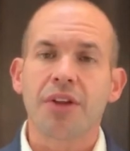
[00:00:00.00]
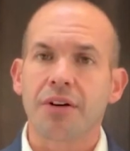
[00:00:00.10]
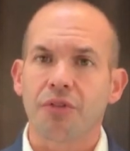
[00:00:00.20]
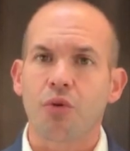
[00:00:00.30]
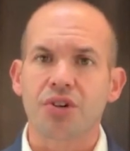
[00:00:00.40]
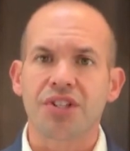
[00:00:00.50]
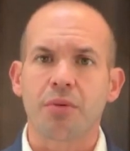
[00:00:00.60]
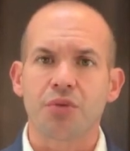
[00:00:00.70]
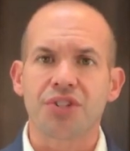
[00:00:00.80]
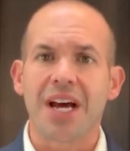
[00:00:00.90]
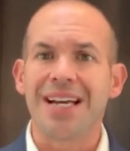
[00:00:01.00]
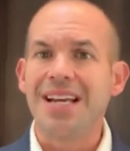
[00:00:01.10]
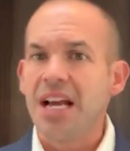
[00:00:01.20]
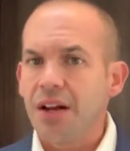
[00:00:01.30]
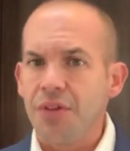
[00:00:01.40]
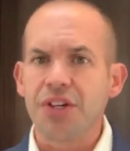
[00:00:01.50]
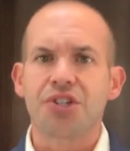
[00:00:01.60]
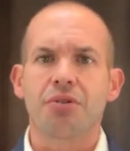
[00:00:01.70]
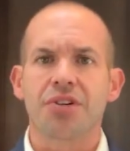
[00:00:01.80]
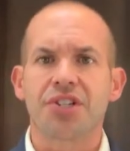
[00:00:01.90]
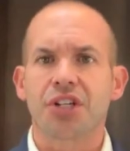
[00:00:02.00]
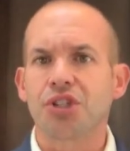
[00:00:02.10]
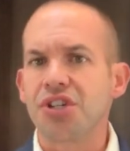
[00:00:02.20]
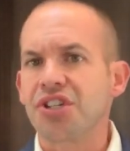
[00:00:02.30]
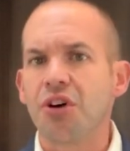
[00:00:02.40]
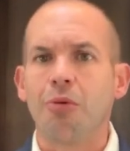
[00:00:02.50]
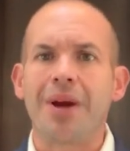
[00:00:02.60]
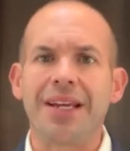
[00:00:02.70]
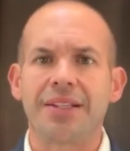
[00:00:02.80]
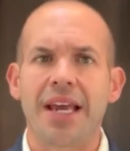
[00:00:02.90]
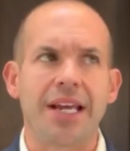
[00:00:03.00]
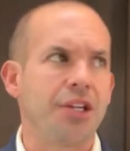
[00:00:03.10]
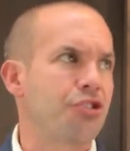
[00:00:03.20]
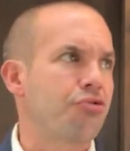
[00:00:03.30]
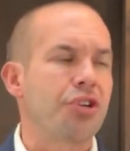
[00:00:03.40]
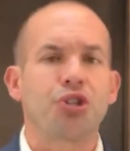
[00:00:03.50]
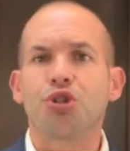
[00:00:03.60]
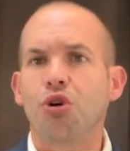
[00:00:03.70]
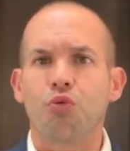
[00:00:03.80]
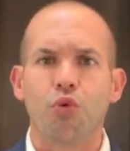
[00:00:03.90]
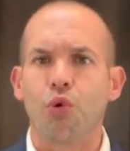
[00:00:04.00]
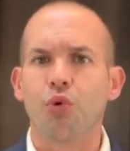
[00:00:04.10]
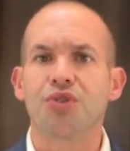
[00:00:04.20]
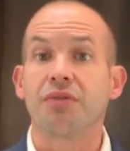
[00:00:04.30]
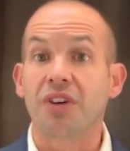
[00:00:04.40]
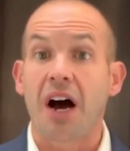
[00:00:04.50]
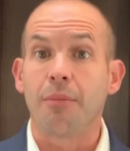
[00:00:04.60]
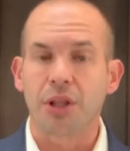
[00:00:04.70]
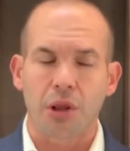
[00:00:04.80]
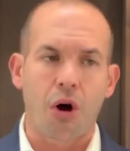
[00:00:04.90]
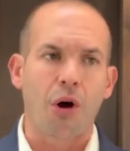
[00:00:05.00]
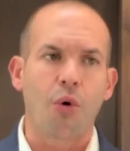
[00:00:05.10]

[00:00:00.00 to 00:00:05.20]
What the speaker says: then of course they will say this jurisdiction still maintains traditional rules of common law,